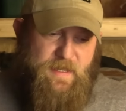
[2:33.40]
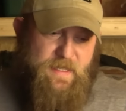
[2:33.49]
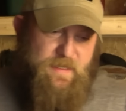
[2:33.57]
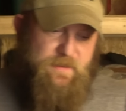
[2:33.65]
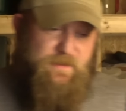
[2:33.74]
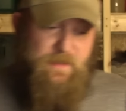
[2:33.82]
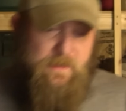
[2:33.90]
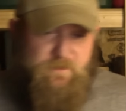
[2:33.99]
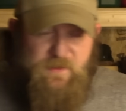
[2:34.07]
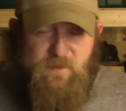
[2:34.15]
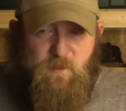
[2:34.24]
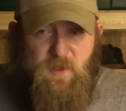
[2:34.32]
And
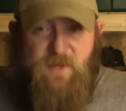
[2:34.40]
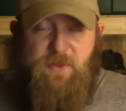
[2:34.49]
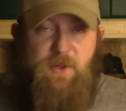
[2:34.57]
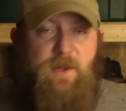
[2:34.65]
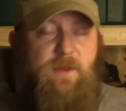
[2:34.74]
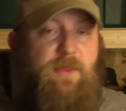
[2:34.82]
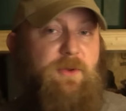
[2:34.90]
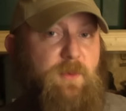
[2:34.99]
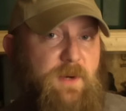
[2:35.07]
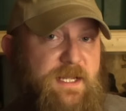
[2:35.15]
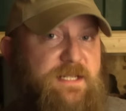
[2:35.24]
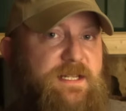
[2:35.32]
even with the
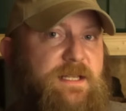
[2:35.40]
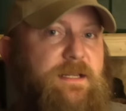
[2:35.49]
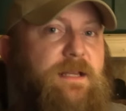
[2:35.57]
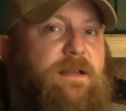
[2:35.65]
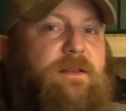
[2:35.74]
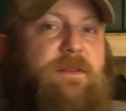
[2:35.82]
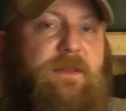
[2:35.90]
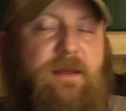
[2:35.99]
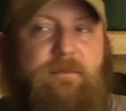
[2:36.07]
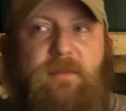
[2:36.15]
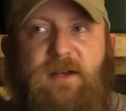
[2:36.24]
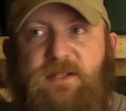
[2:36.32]
reason
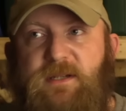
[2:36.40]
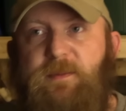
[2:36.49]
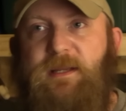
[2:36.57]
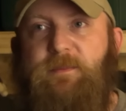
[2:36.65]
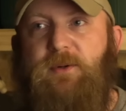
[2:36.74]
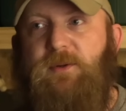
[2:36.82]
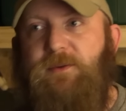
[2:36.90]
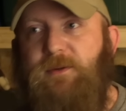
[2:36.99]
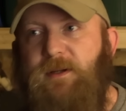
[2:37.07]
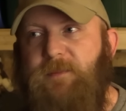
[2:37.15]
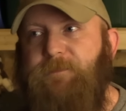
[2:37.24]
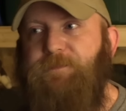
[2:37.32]
that most
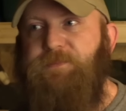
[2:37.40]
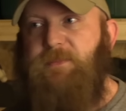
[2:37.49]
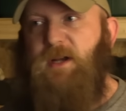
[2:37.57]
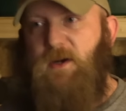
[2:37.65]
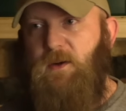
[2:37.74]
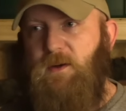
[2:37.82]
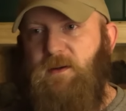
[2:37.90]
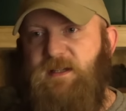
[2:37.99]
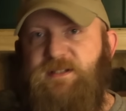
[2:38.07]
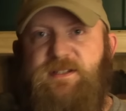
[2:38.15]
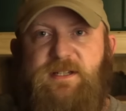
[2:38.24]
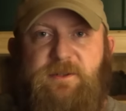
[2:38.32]
people are
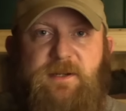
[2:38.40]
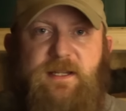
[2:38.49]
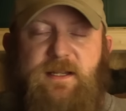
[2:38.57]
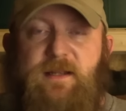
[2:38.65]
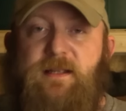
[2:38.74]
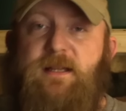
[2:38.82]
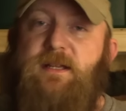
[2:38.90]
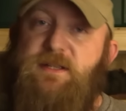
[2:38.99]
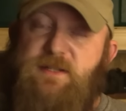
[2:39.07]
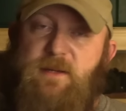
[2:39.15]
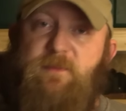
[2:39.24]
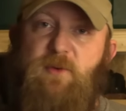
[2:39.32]
considering
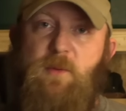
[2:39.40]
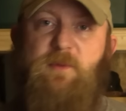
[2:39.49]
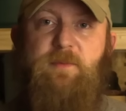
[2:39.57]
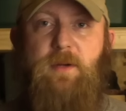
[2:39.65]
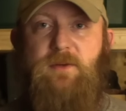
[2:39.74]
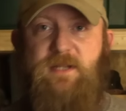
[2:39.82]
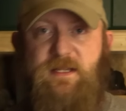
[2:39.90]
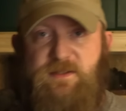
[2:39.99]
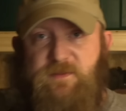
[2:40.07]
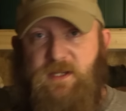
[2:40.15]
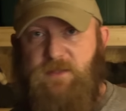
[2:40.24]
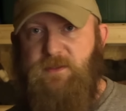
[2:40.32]
some form of
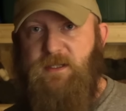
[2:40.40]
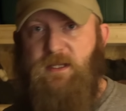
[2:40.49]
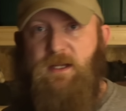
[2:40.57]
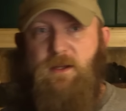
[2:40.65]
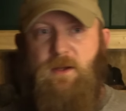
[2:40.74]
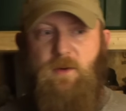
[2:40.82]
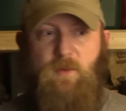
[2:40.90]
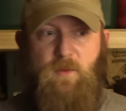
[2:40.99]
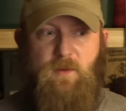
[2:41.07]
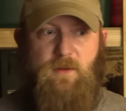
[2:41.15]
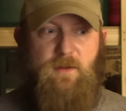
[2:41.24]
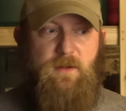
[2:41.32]
protest vote
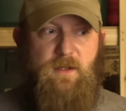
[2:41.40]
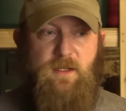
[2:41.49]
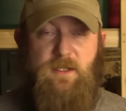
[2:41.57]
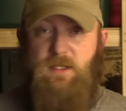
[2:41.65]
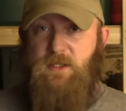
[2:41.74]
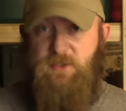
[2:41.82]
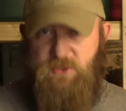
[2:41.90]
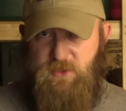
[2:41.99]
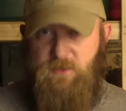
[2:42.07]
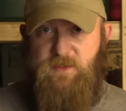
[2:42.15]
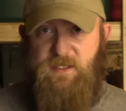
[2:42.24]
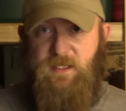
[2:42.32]
or
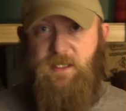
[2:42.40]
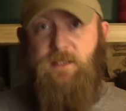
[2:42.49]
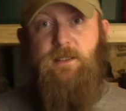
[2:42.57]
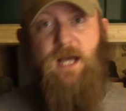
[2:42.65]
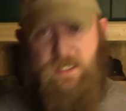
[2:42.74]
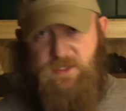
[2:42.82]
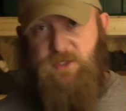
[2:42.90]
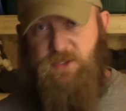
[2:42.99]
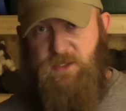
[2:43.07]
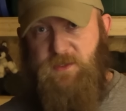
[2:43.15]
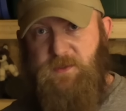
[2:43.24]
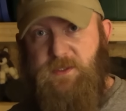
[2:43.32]
choosing not to
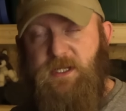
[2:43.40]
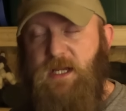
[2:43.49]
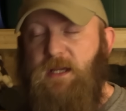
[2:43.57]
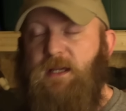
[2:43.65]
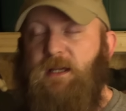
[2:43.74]
choose,